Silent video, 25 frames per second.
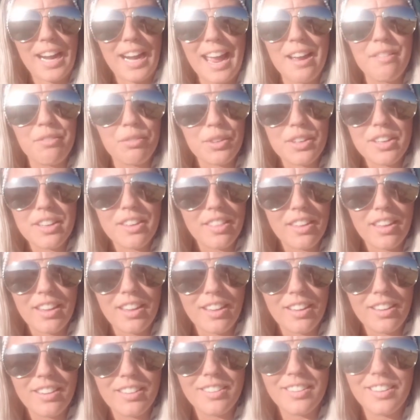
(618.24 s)

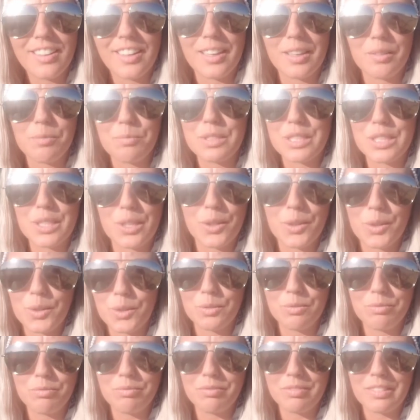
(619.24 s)
everything, and
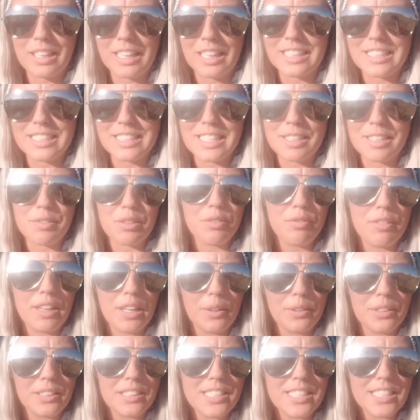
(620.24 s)
it's never
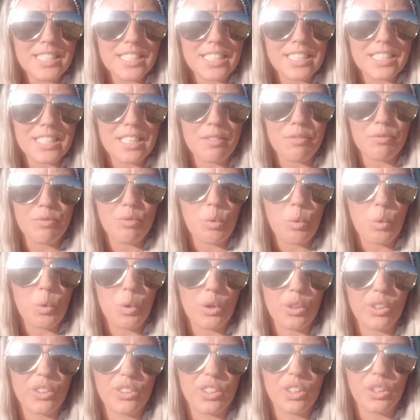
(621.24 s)
failed us except
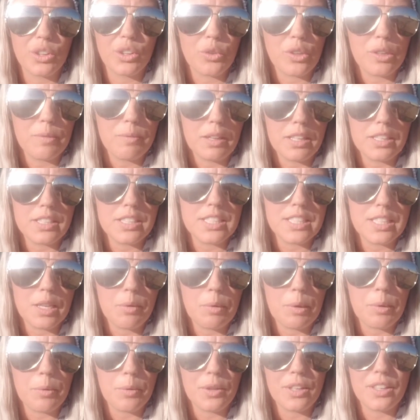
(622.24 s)
for the 3 months that
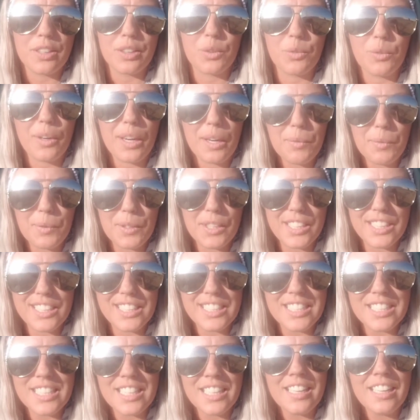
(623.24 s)
we were in the
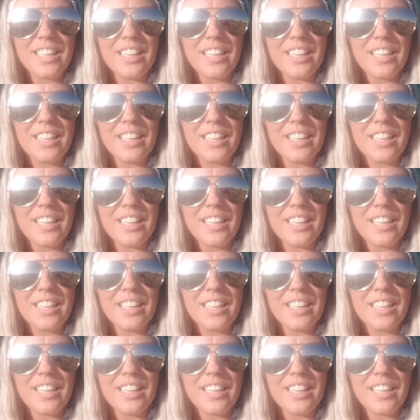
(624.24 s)
Redwoods.